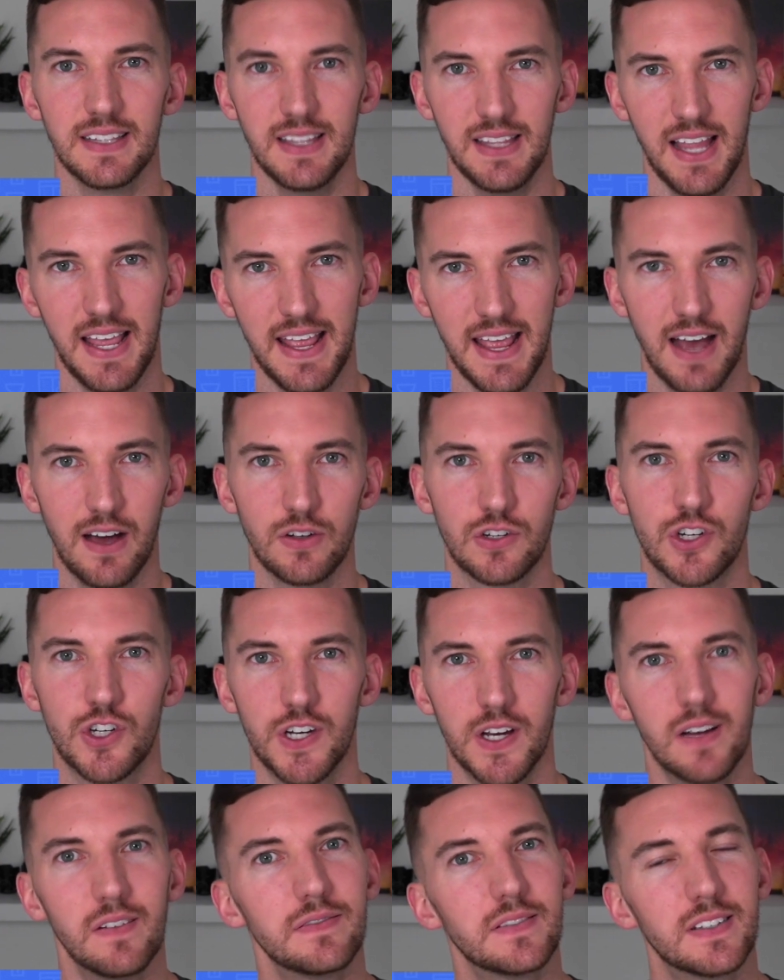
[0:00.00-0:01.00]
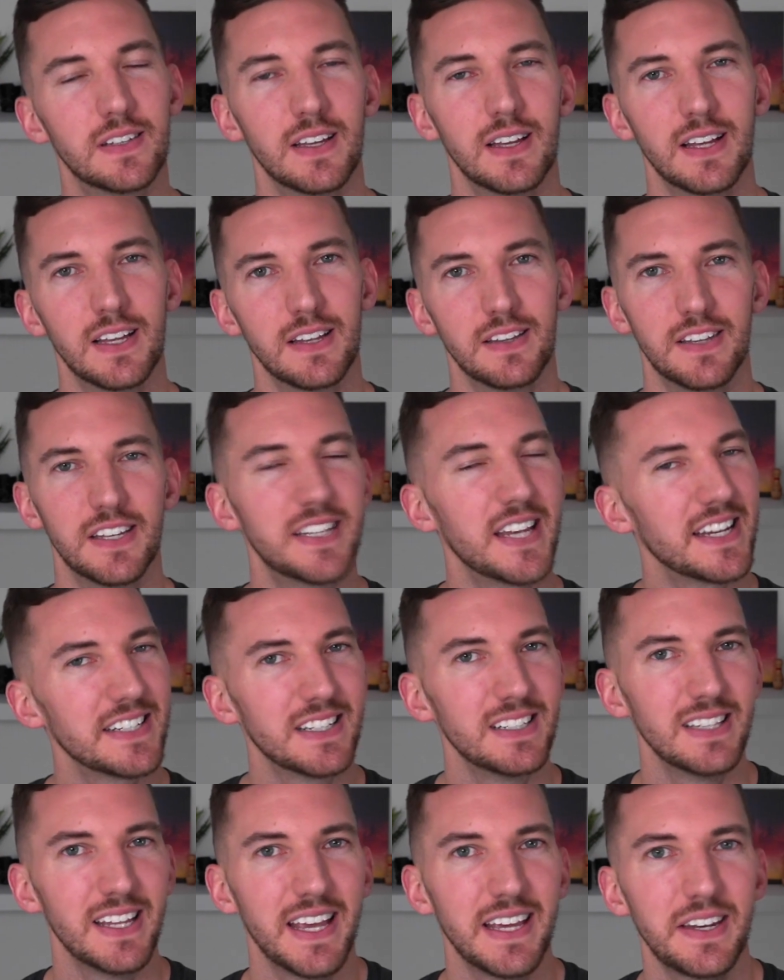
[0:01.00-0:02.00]
layout shift. This
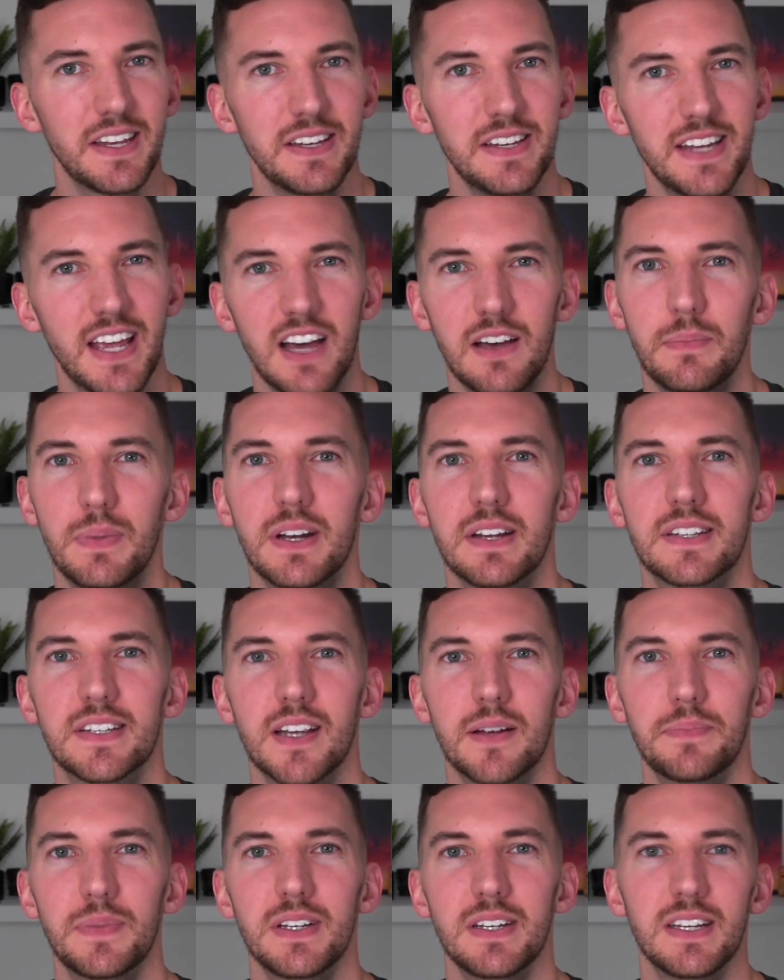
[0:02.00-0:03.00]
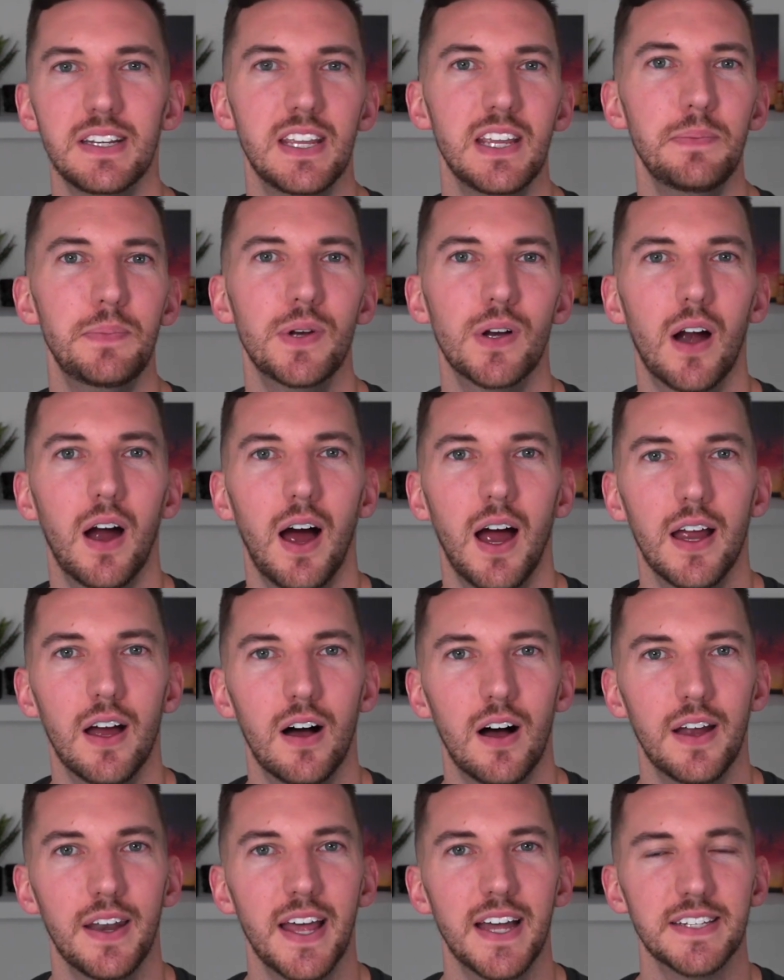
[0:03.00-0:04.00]
hasn't landed yet, but it's something to keep your eye
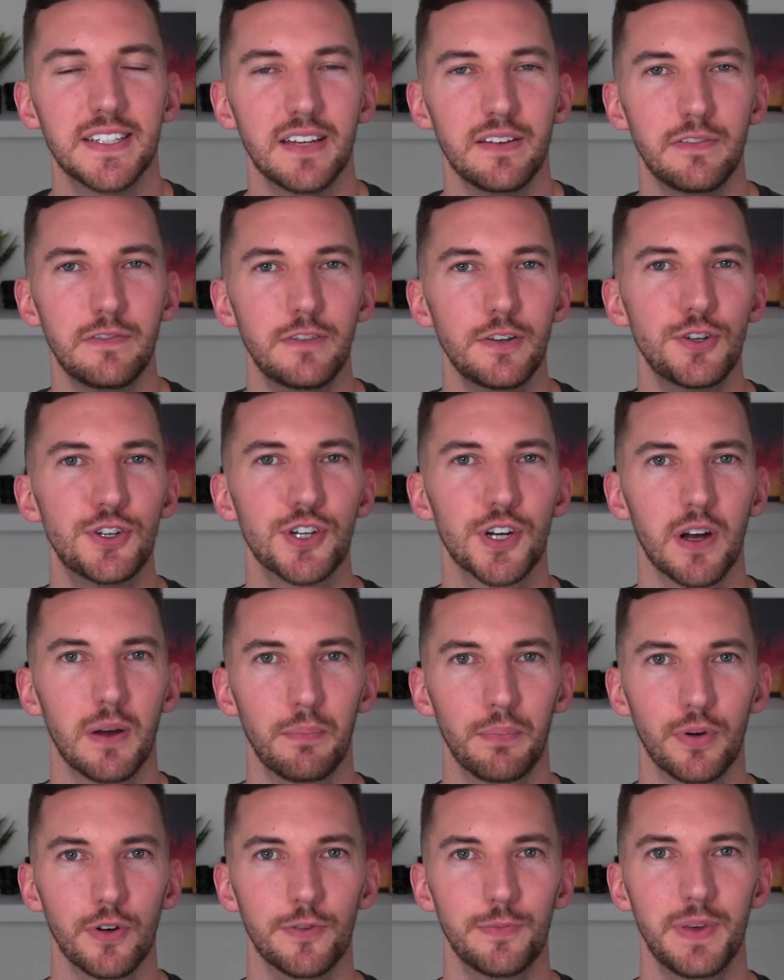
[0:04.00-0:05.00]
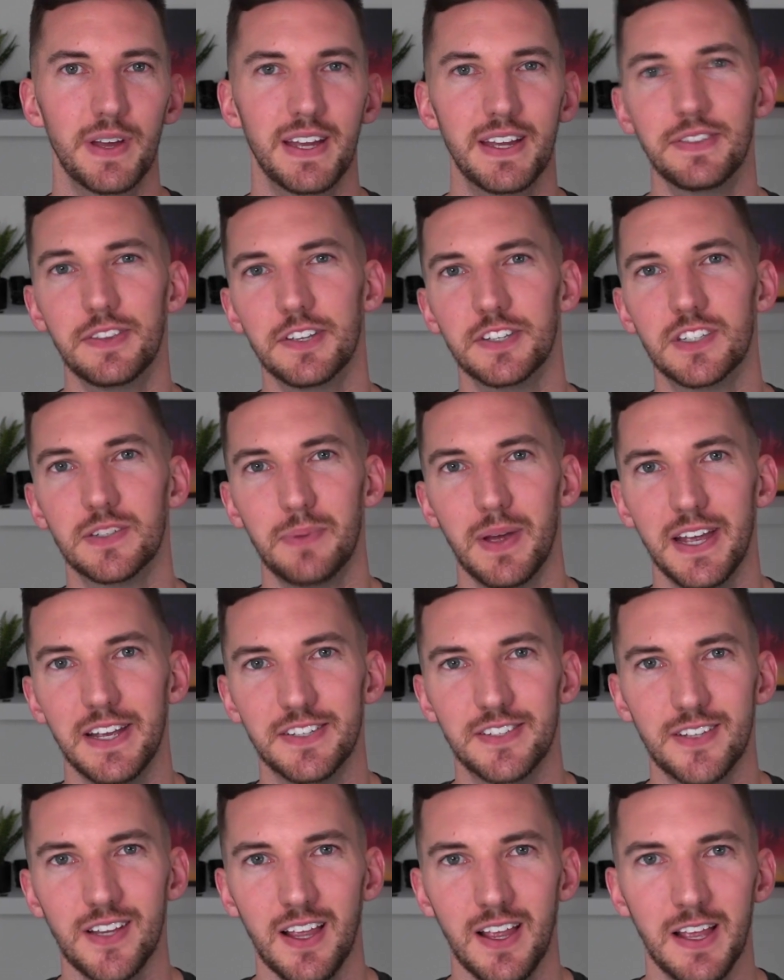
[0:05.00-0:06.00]
on as a future improvement in this
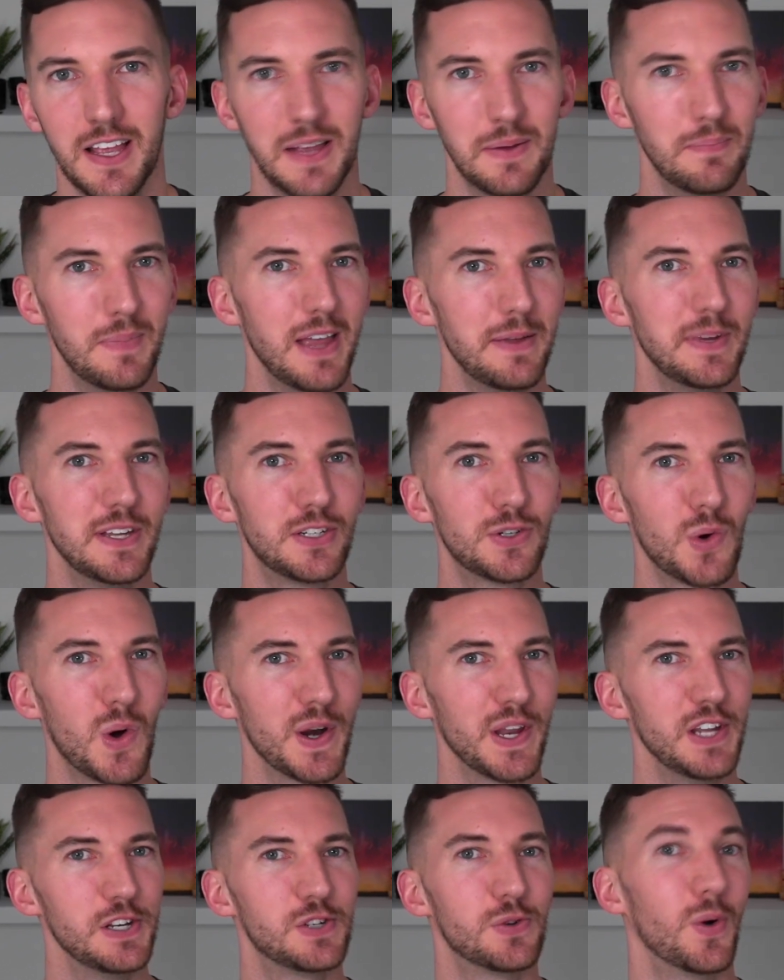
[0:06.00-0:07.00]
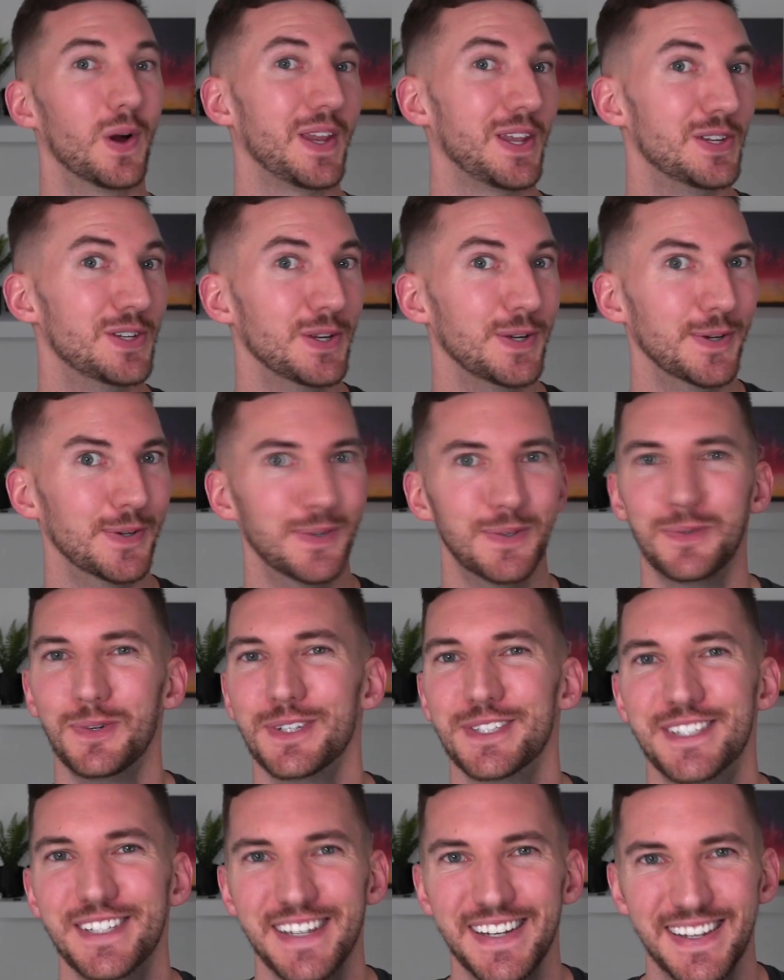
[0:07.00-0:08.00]
space, maybe twenty twenty-two,
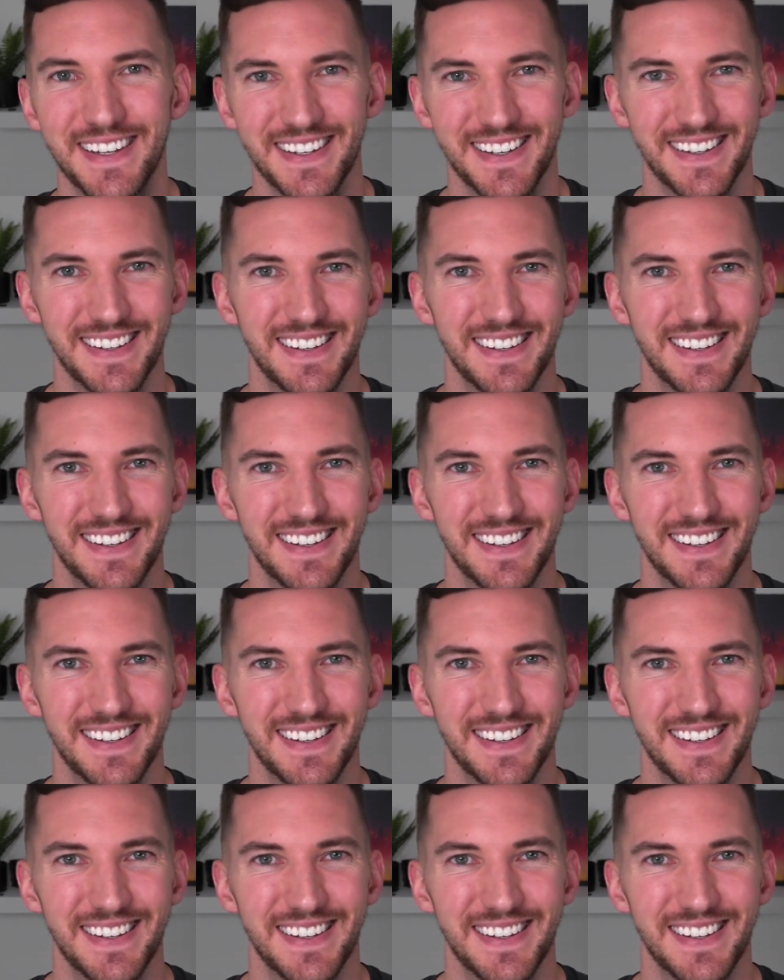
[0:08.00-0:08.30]
we'll see.